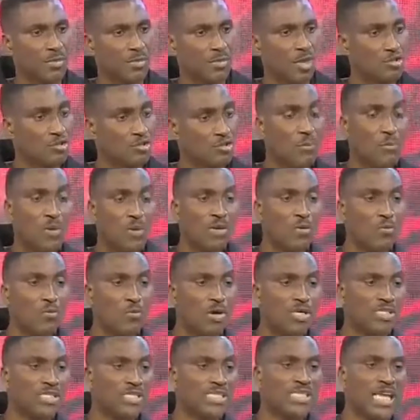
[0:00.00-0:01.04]
Somebody
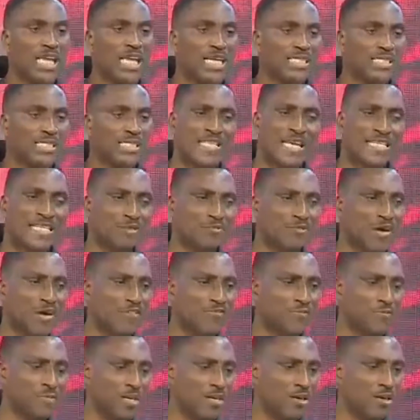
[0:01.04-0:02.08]
once sent
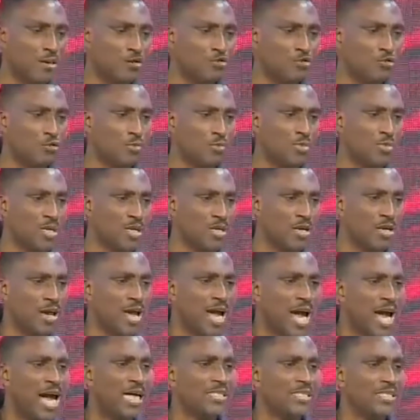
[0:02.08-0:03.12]
thirty-five million to me
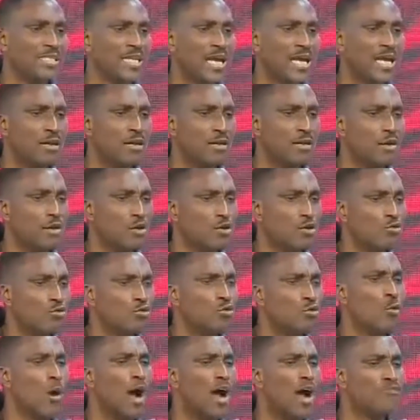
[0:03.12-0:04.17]
and said,
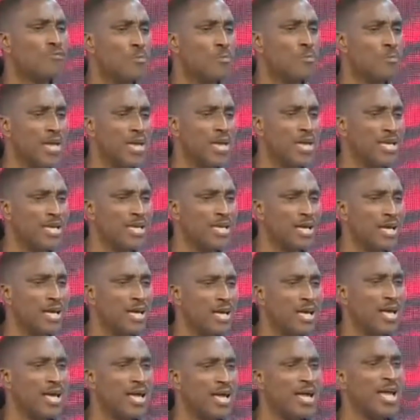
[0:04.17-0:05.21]
you have been
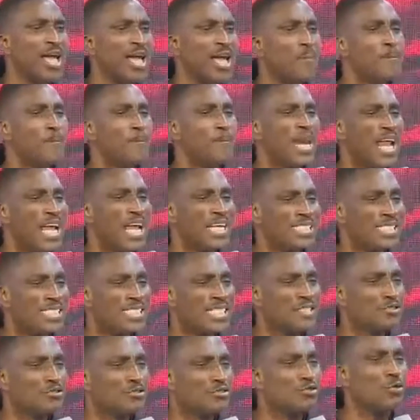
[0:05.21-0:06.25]
a
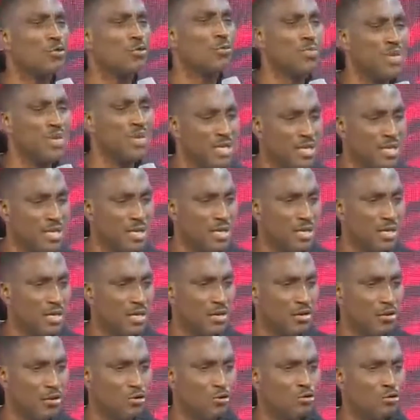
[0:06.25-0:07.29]
blessing to me.
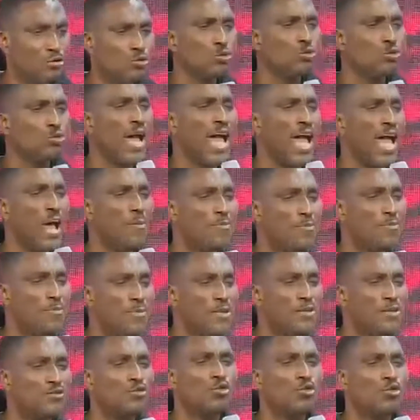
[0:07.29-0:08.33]
You helped
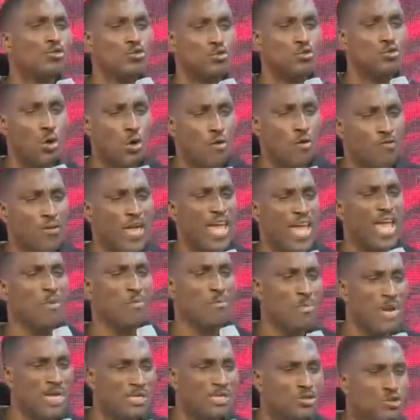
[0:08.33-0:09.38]
me to solve a
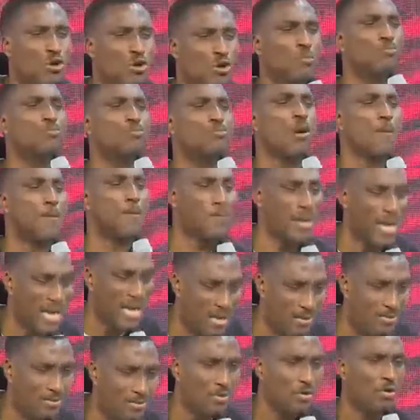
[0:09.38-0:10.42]
major
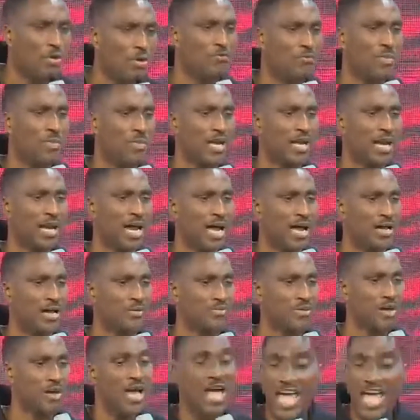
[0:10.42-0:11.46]
problem of my
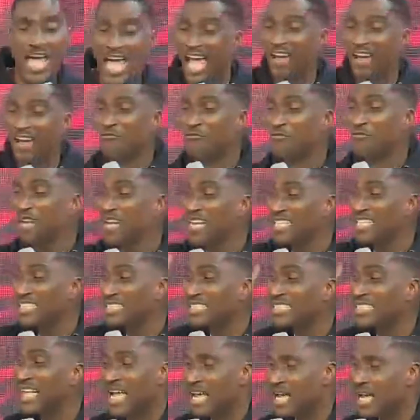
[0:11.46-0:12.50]
life. Every
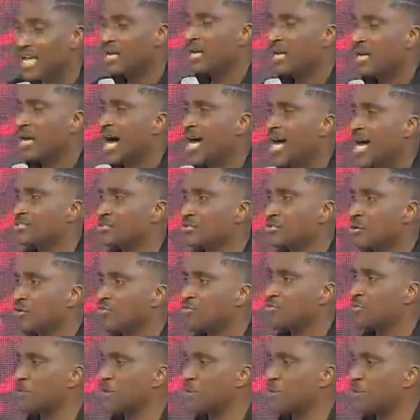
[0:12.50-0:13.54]
day I
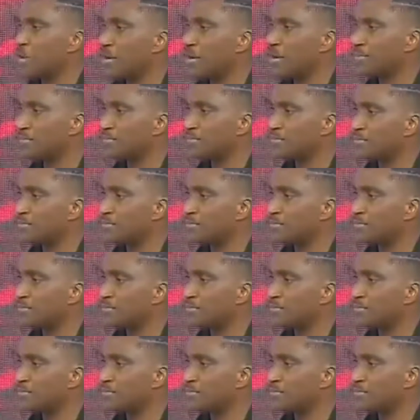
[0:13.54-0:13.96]
solve problem.